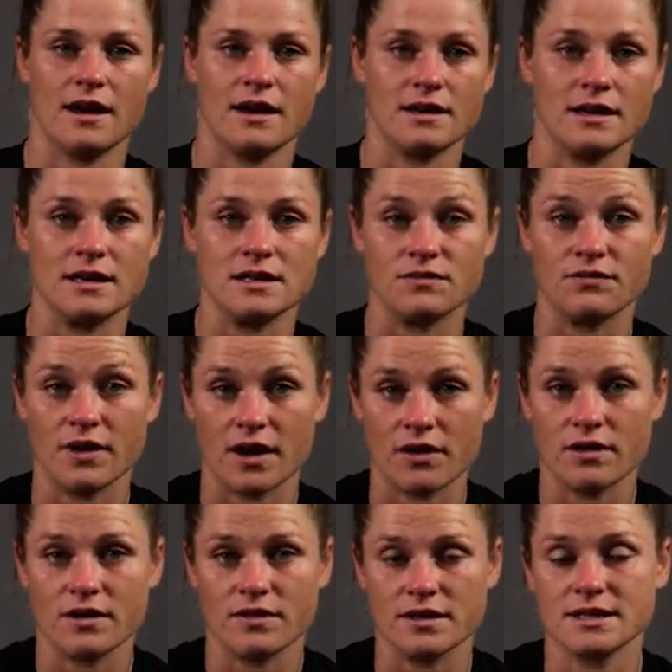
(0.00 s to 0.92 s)
It is
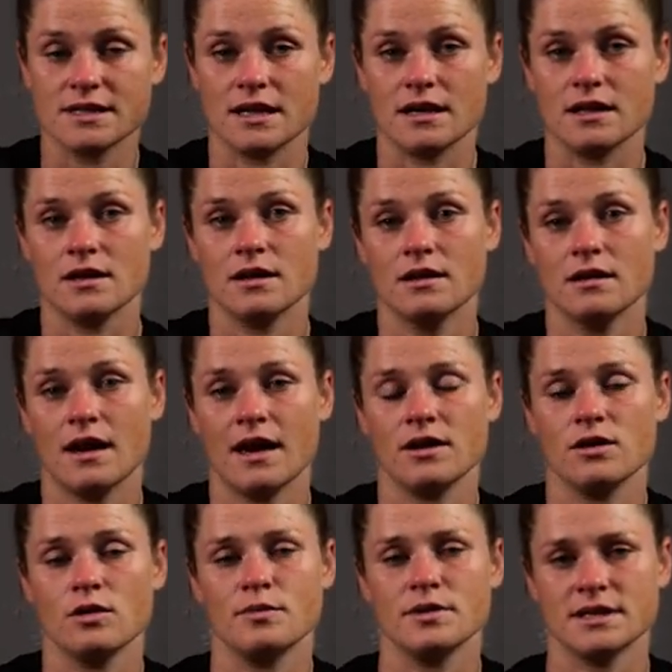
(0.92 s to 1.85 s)
very risky,
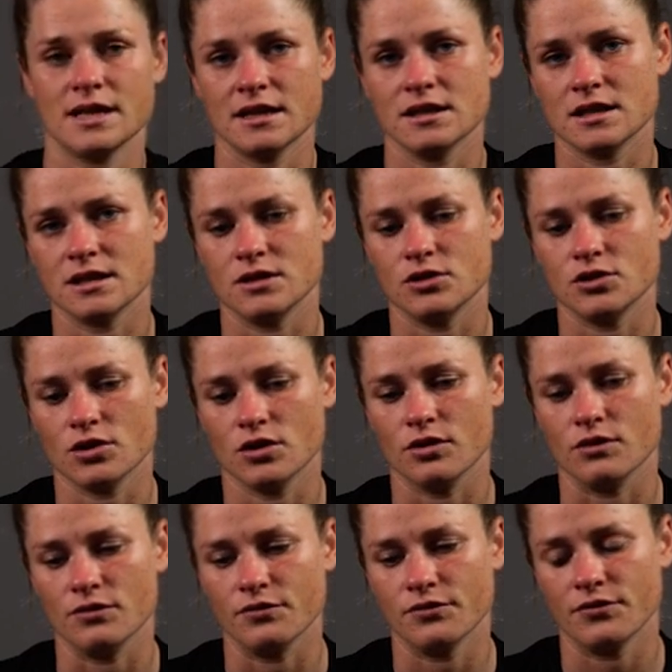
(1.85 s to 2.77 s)
and your
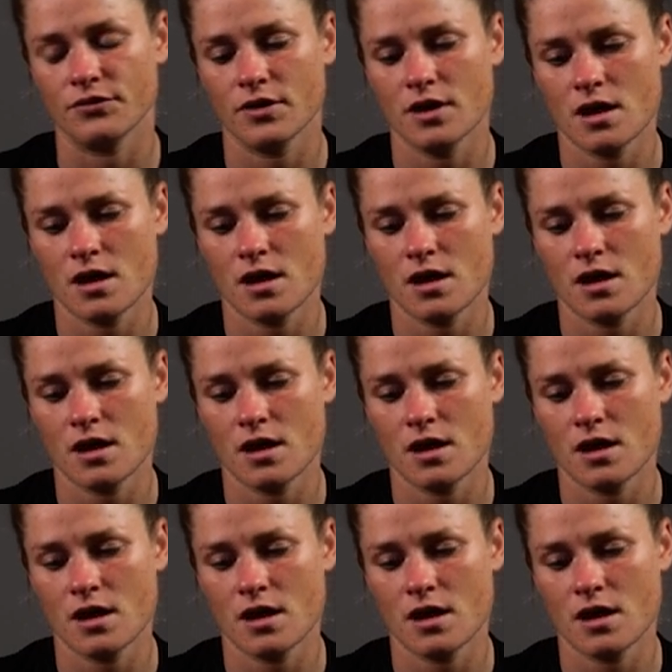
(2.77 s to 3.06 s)
percentage of,